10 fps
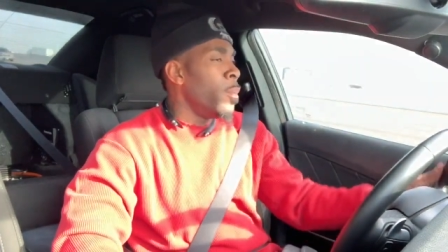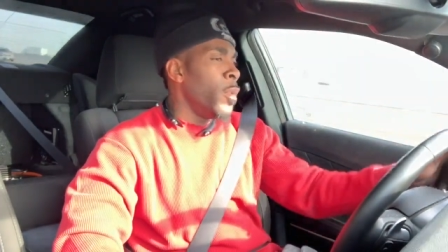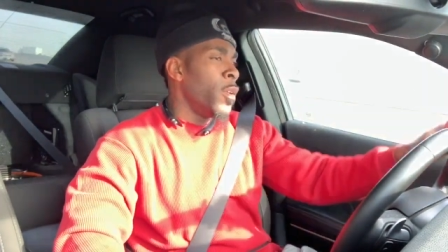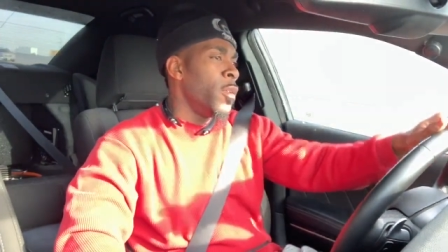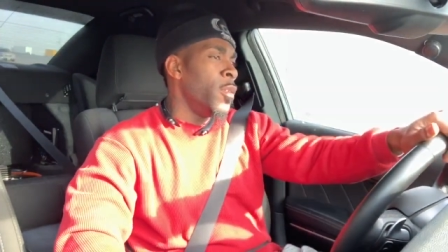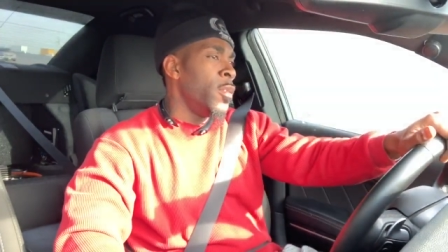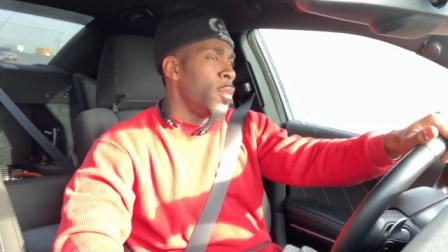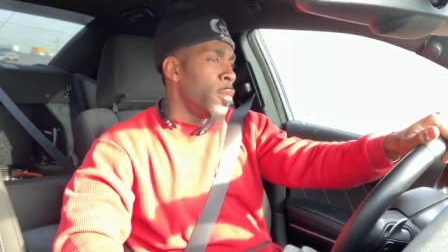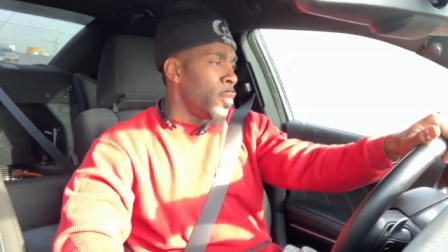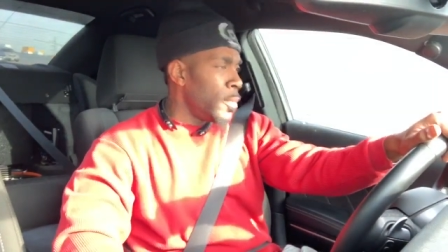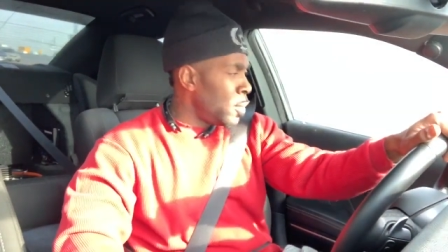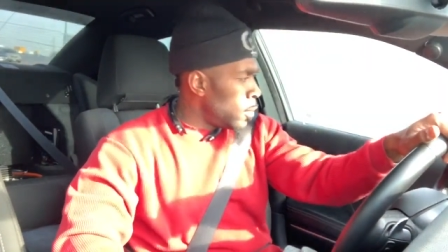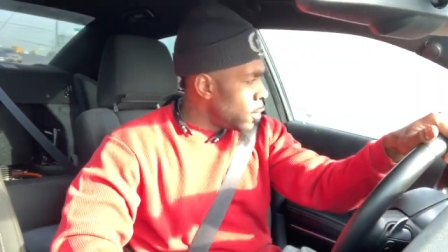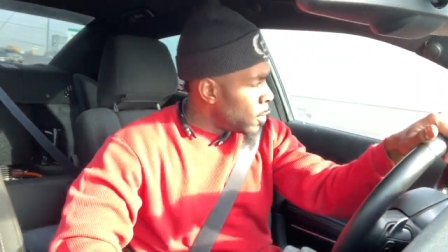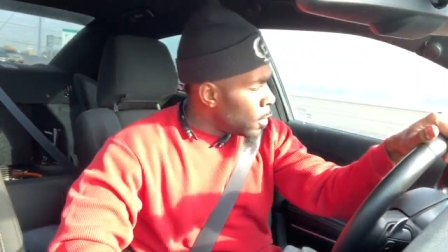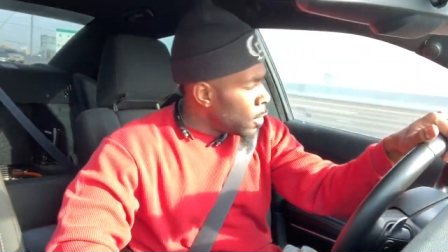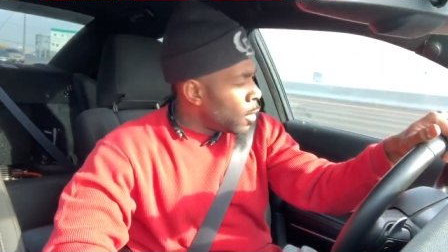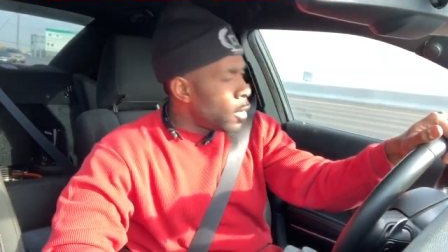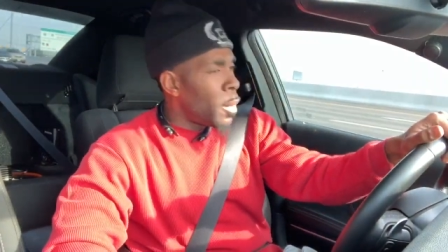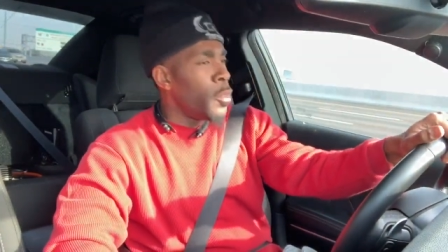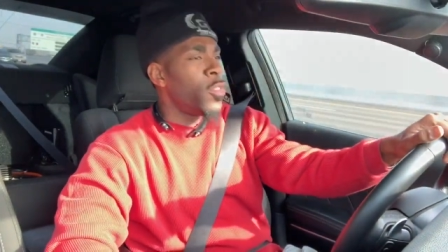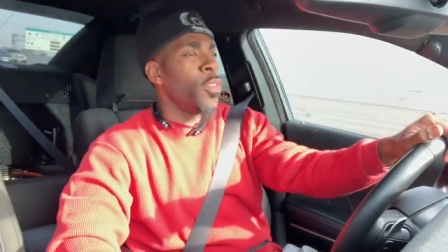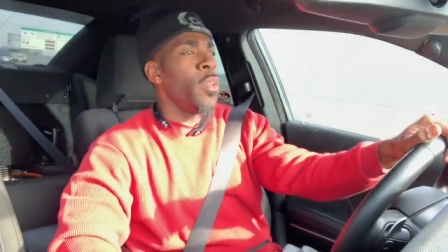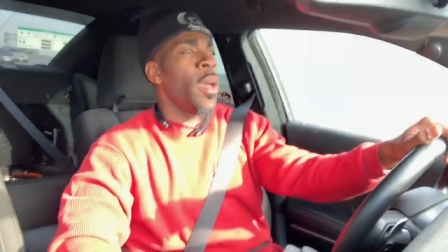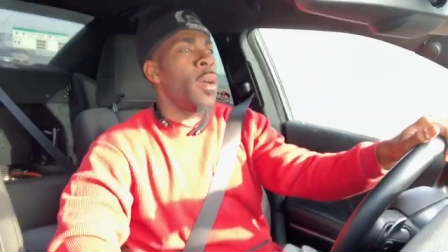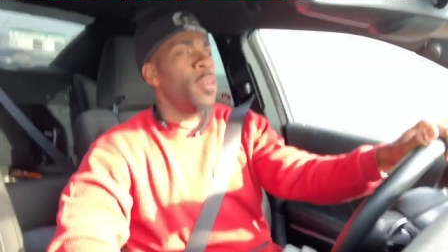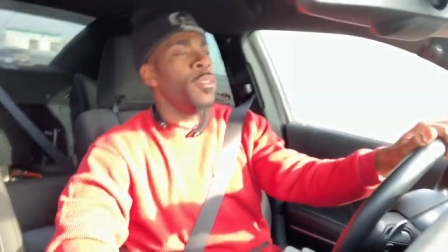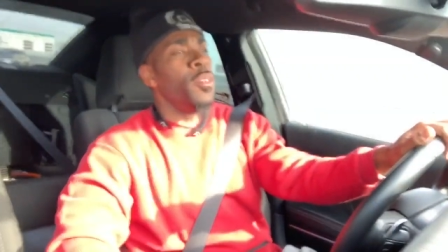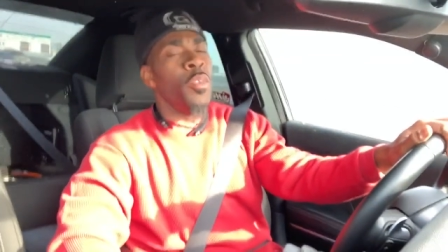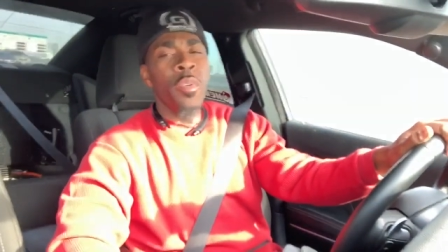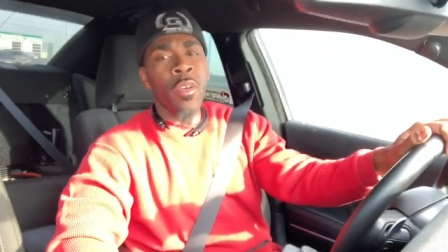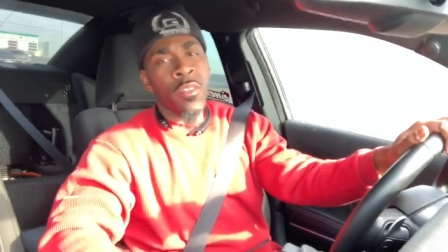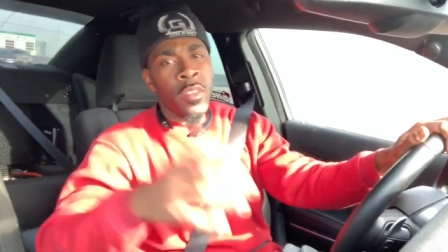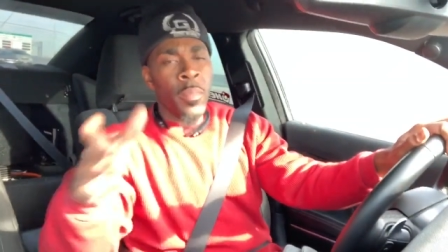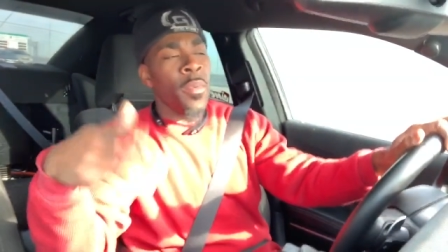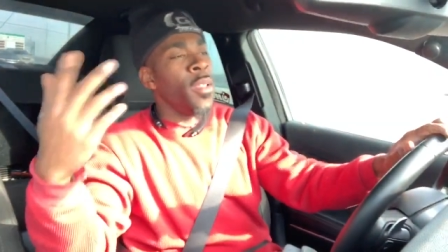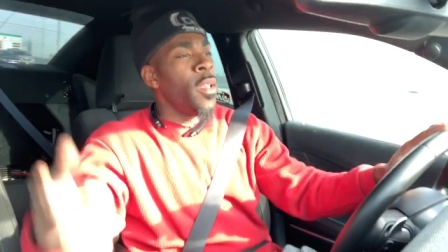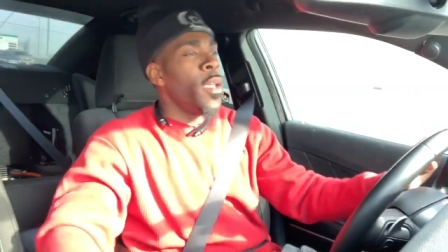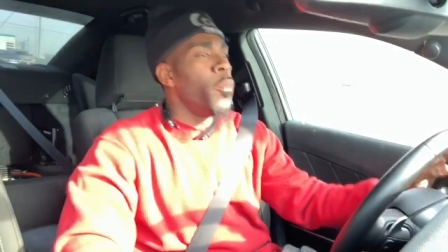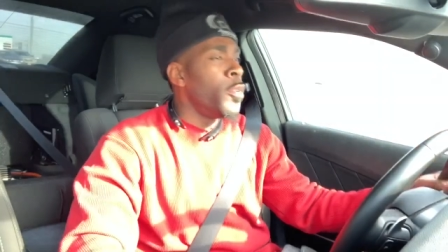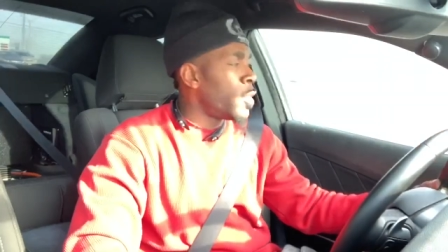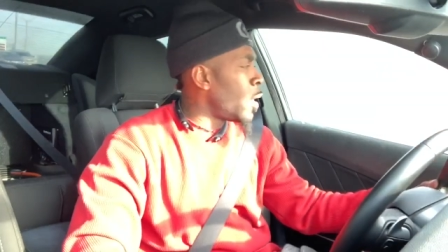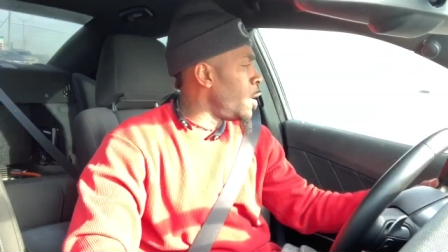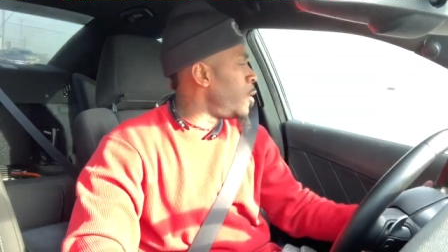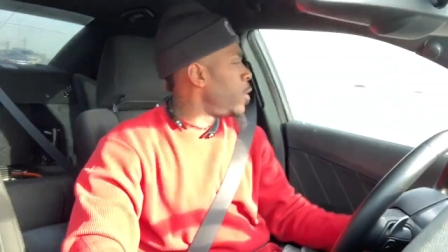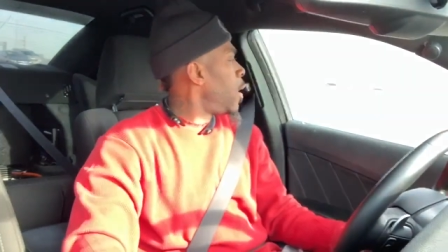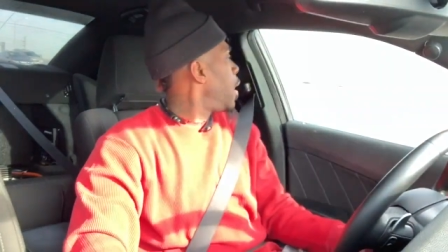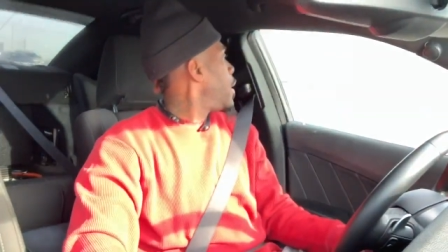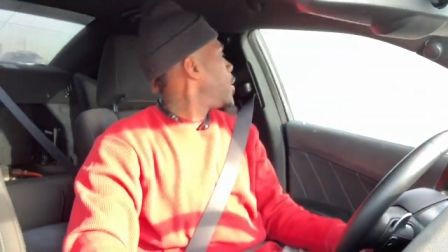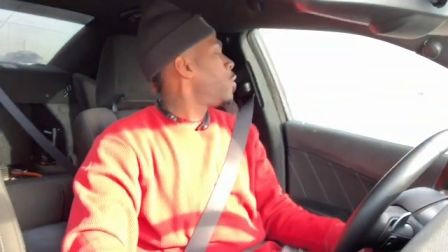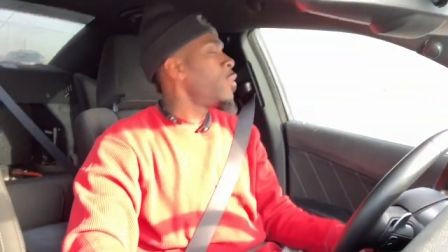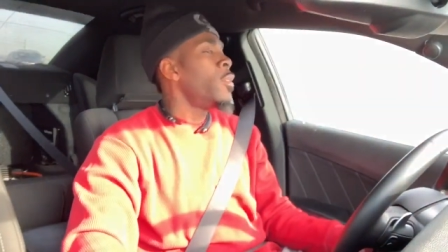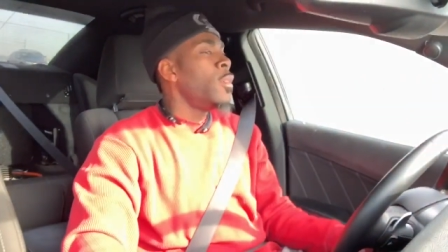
But um I'm gonna show y'all, you know, we gonna jump into that once I get to the house.